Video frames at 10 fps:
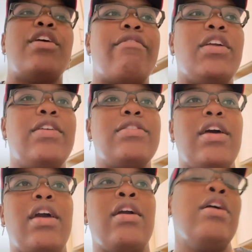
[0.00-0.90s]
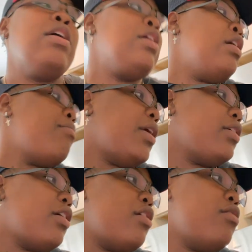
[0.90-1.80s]
haven't eaten today. About to
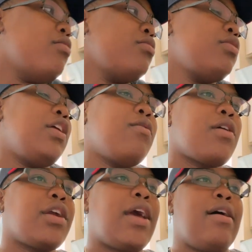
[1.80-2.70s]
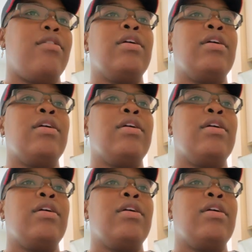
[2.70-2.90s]
go hit a workout.